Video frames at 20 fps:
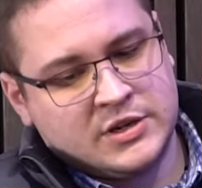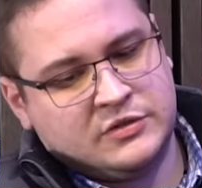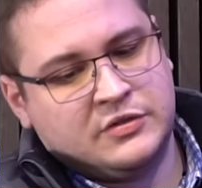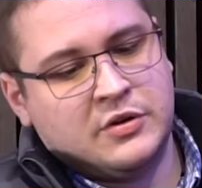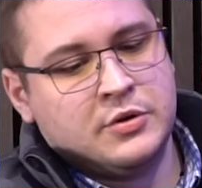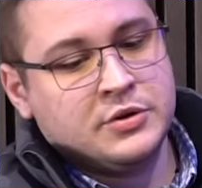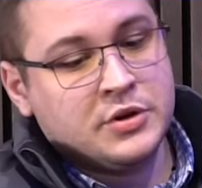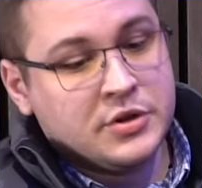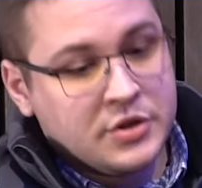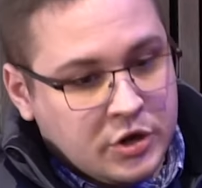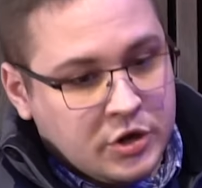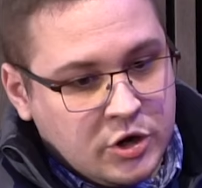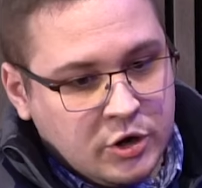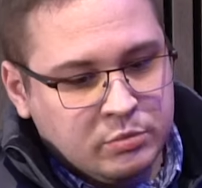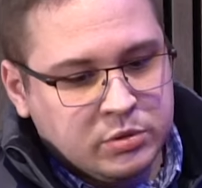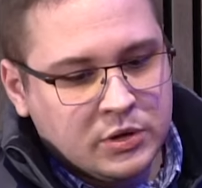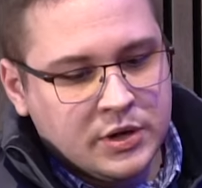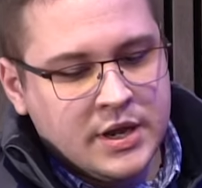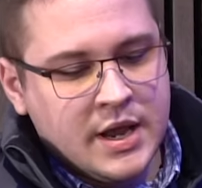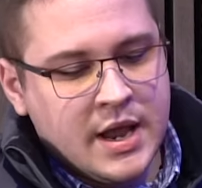forward another
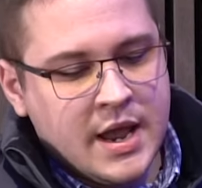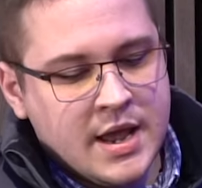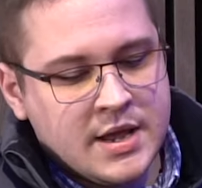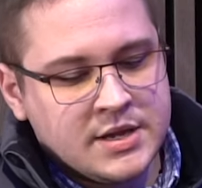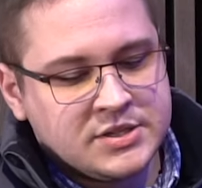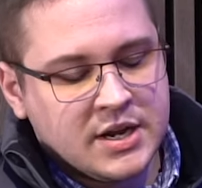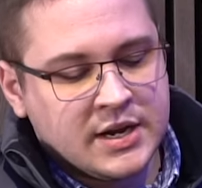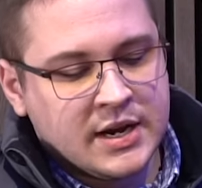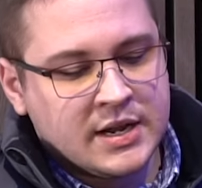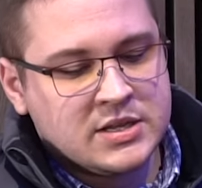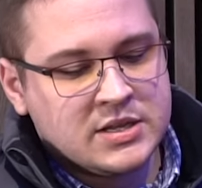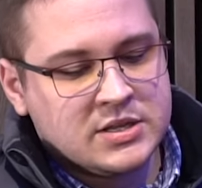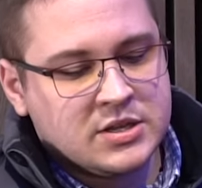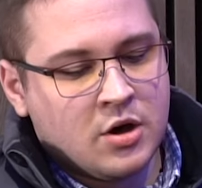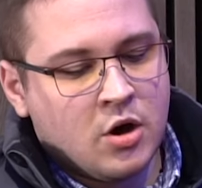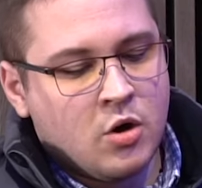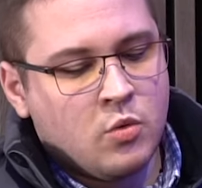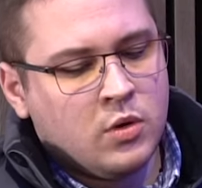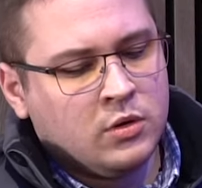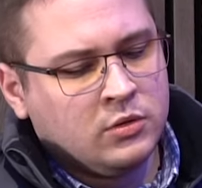couple of years, and I
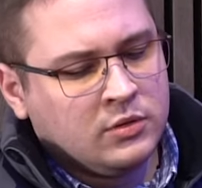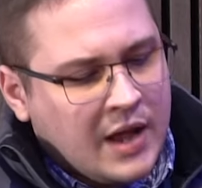thought, well,